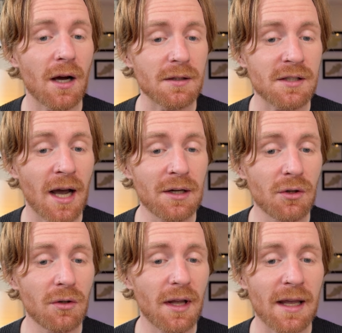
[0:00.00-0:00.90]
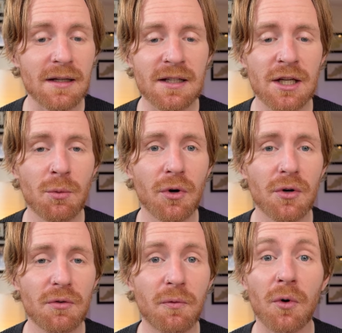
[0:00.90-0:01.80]
title and
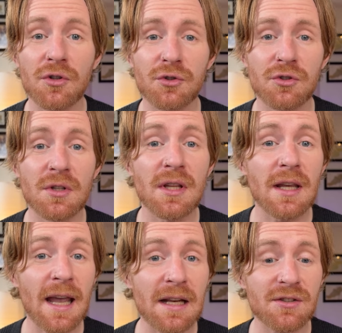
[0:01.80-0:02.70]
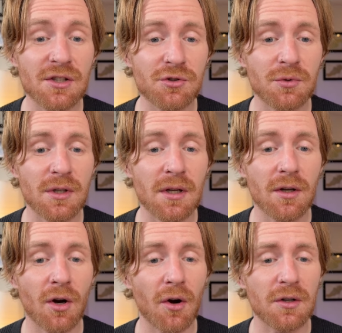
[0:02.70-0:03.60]
keyword for searching the Ancestry
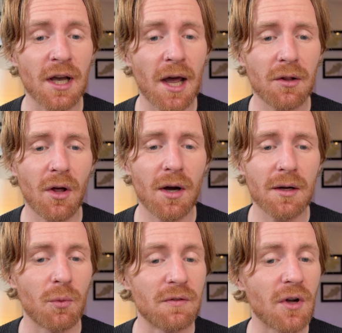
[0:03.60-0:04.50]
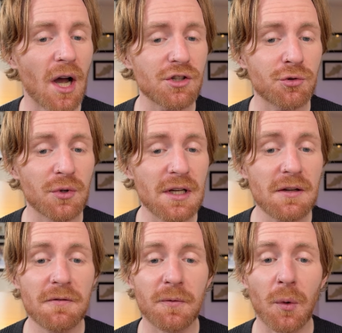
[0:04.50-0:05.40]
card catalog. We've got tree
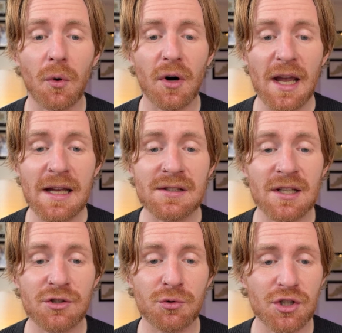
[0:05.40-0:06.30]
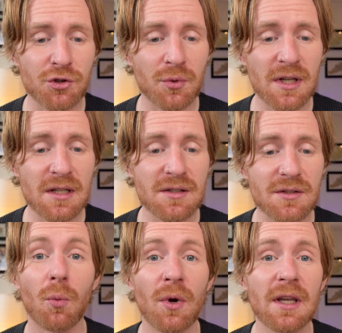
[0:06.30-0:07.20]
for ancestry
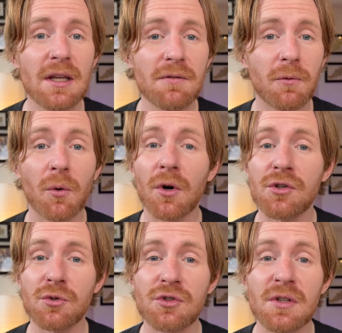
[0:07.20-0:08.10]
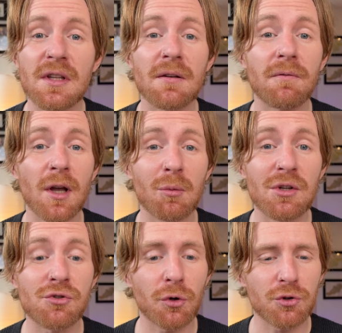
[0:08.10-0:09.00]
trees, wiki for searching the family
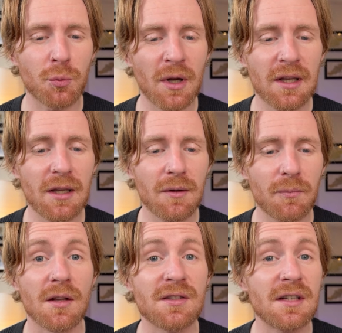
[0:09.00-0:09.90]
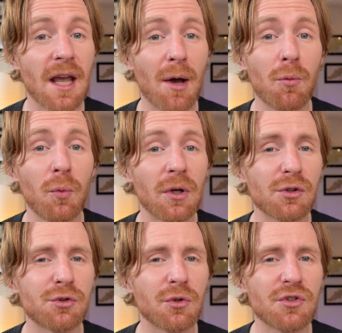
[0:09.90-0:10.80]
search wiki. CM will
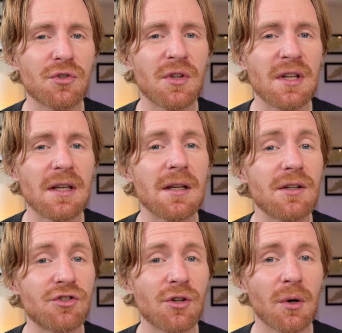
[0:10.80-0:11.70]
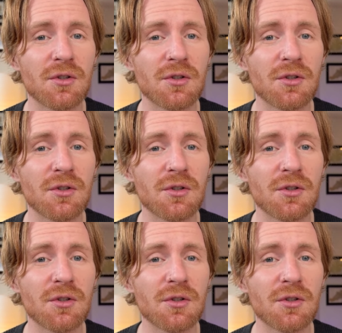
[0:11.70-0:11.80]
search the shared